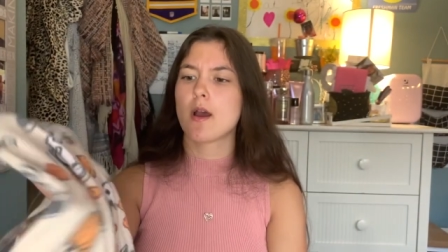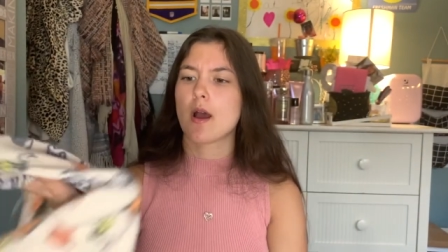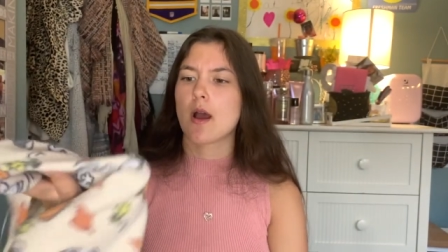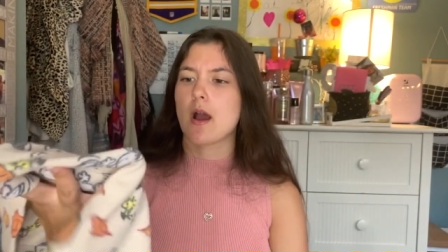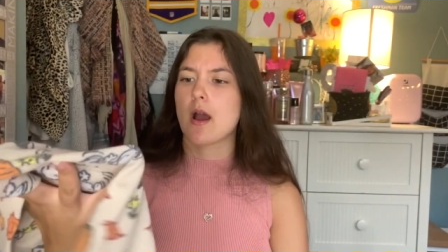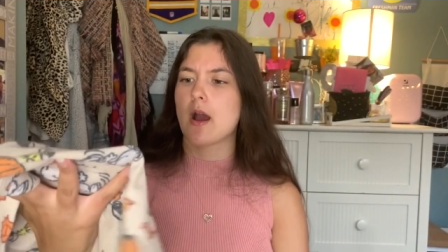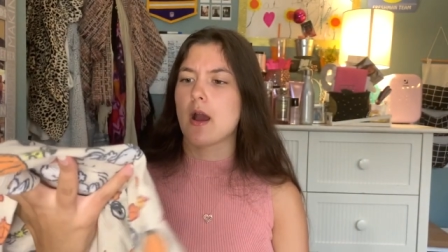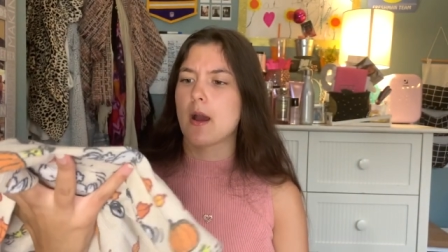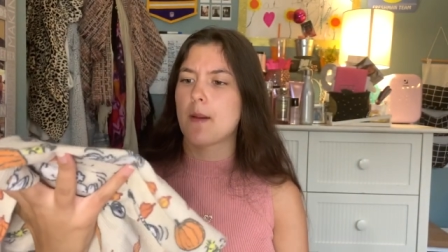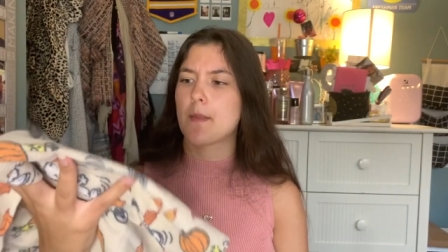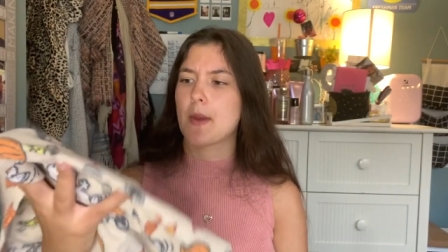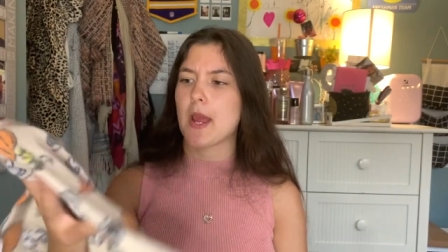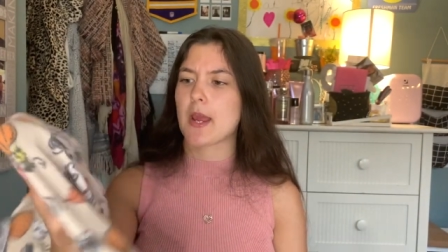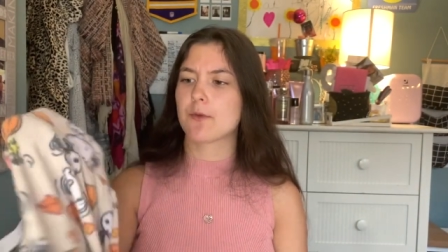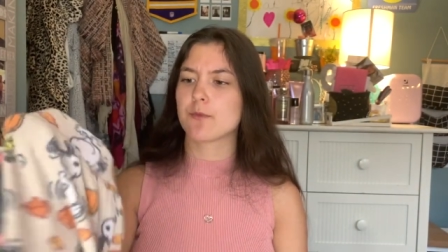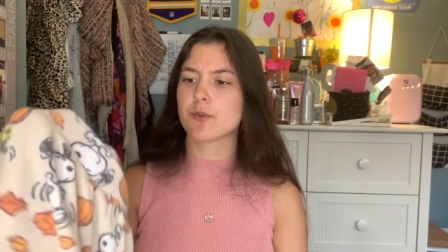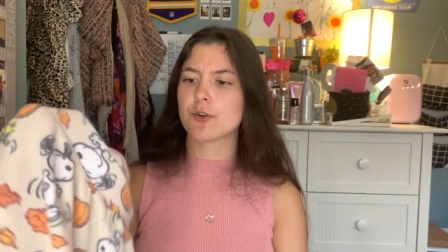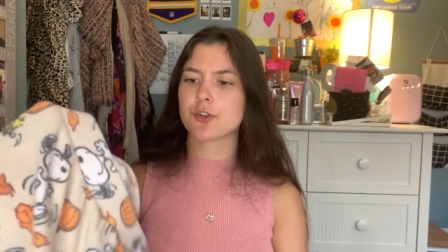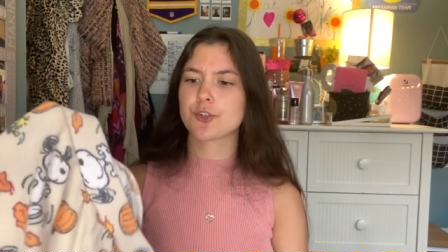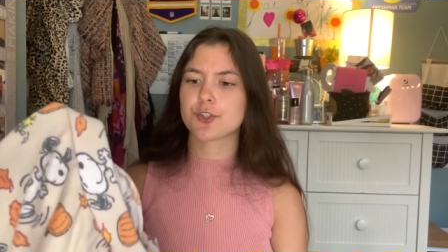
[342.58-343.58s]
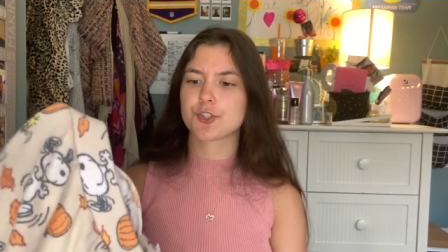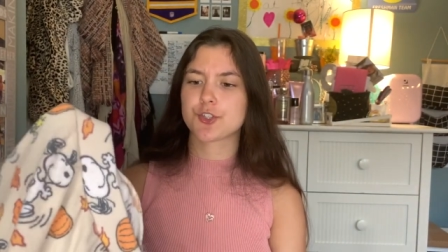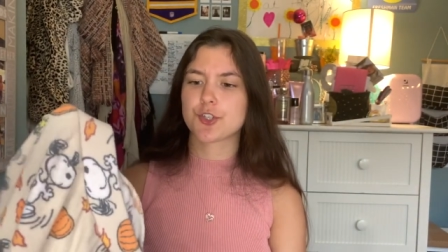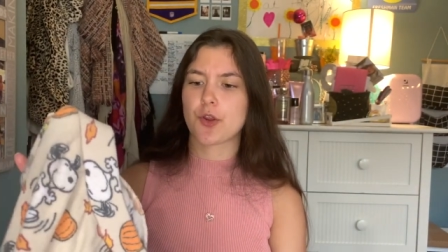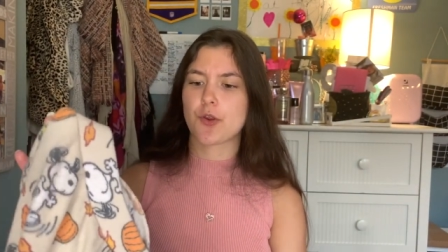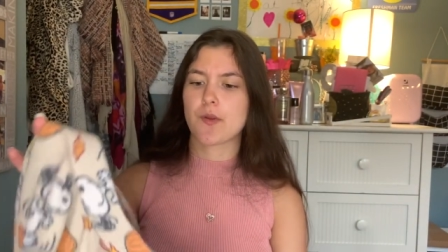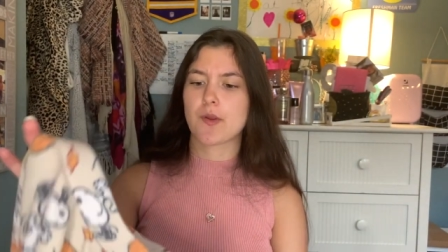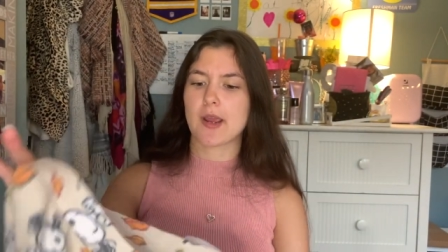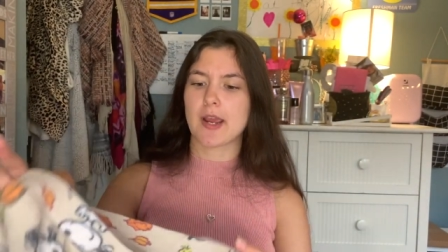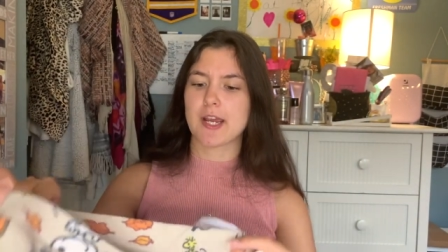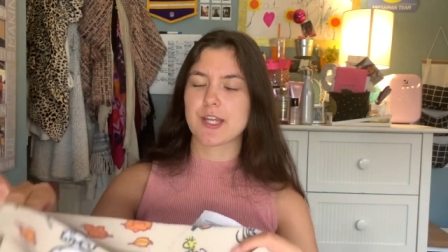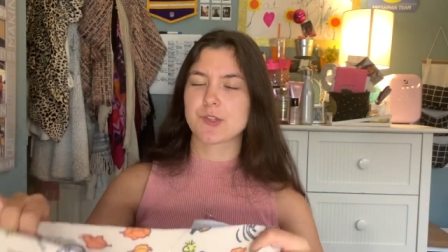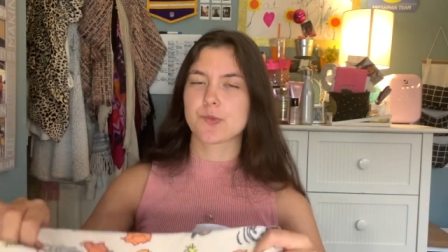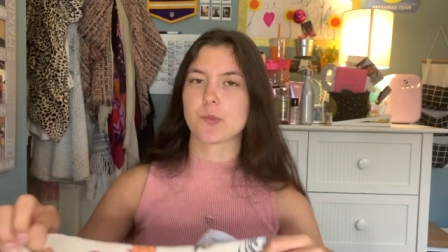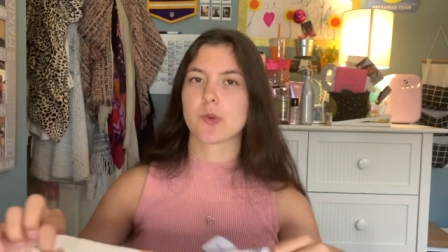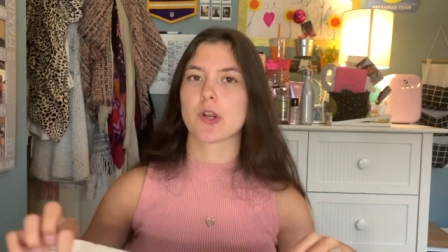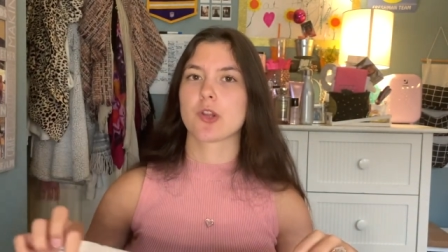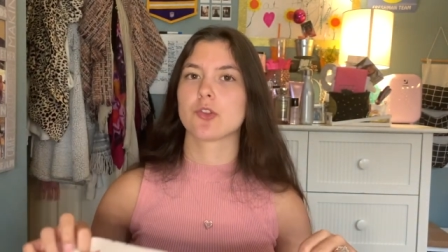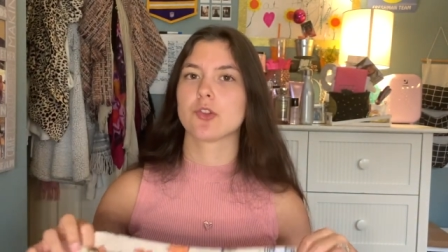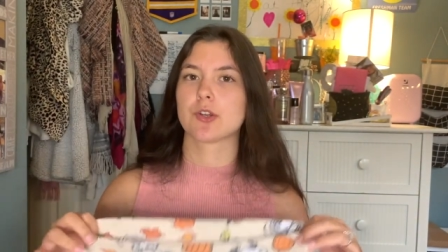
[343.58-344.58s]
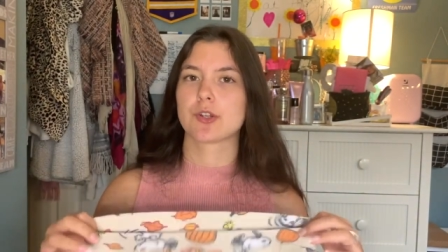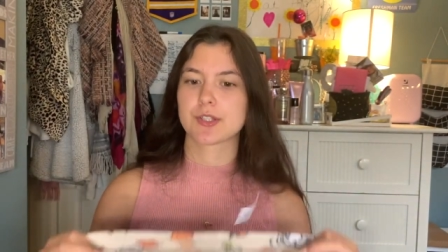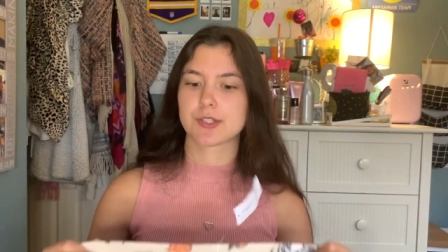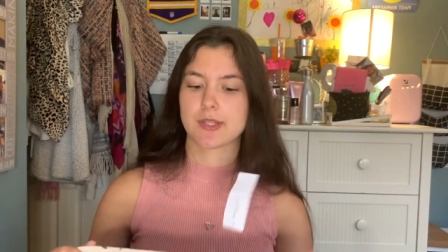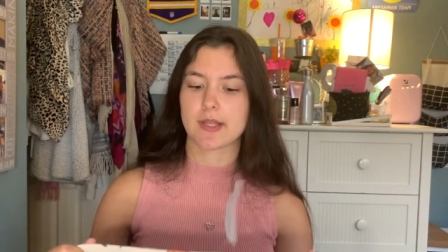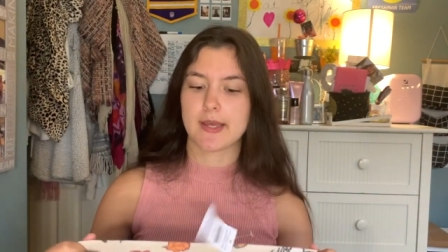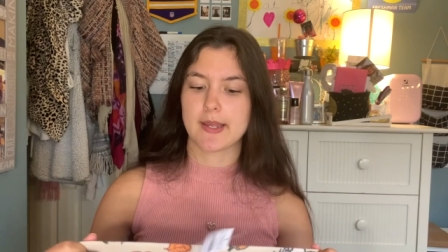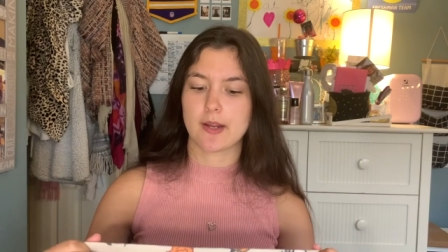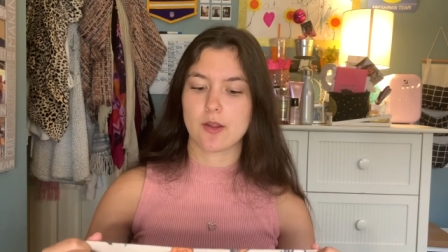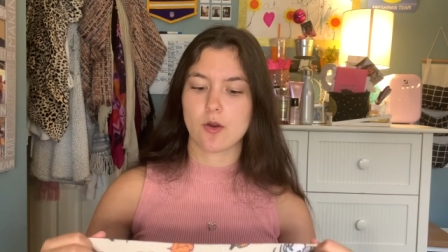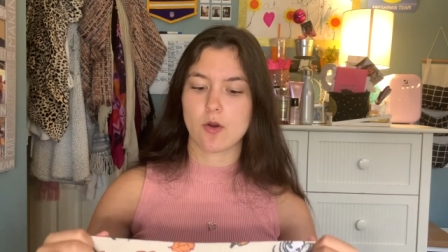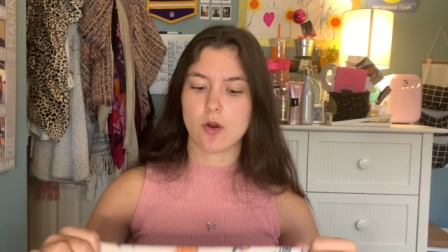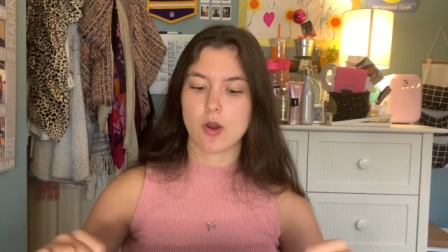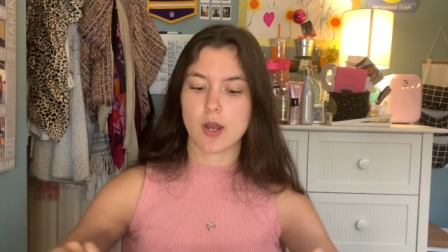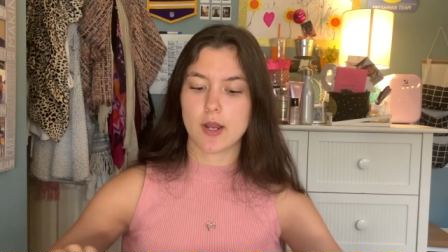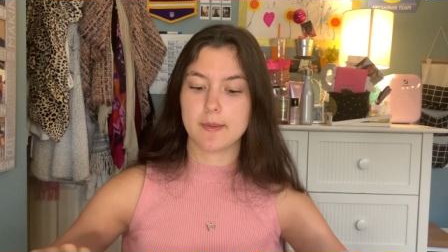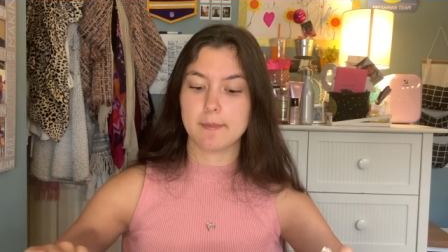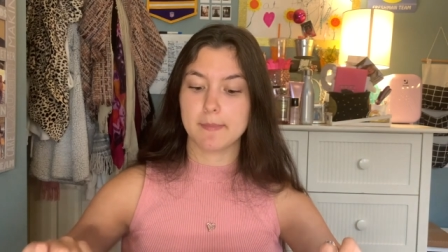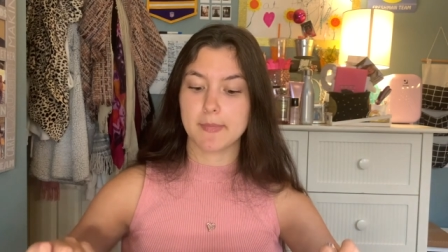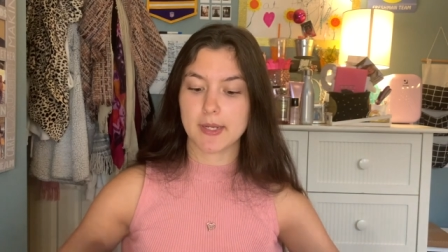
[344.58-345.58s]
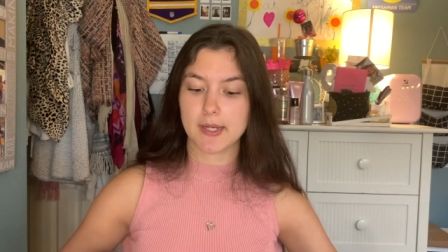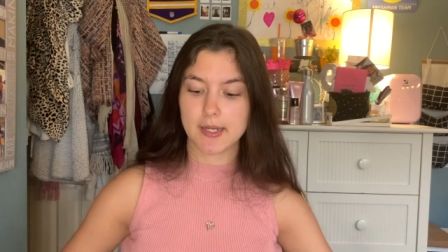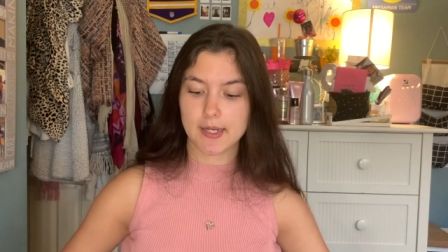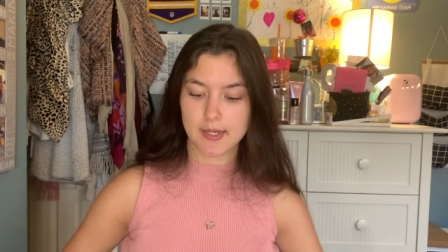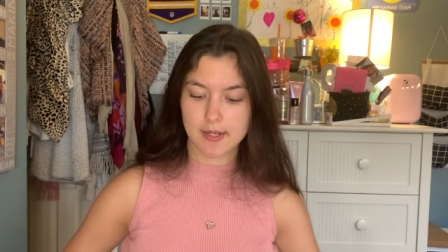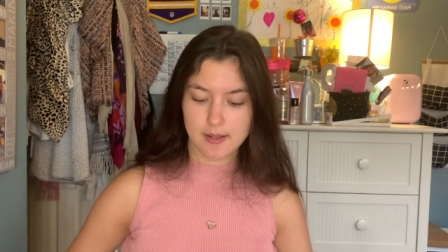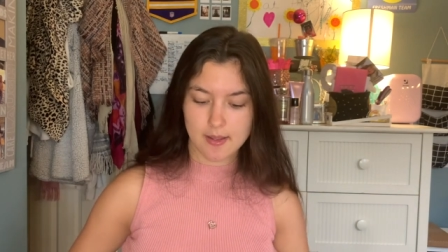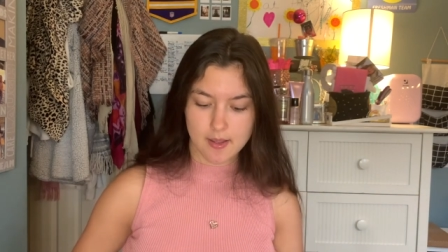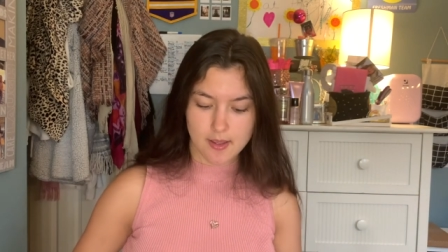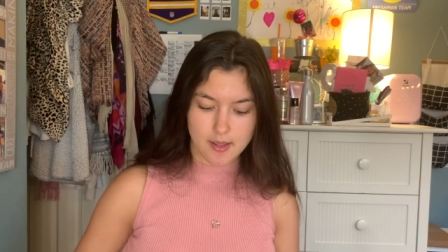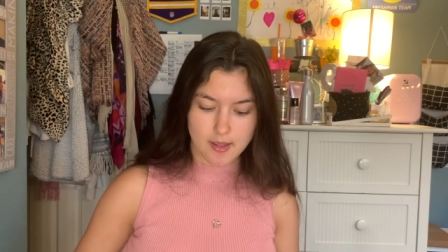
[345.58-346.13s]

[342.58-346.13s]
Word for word: Um, I will show you guys what it looks like on me.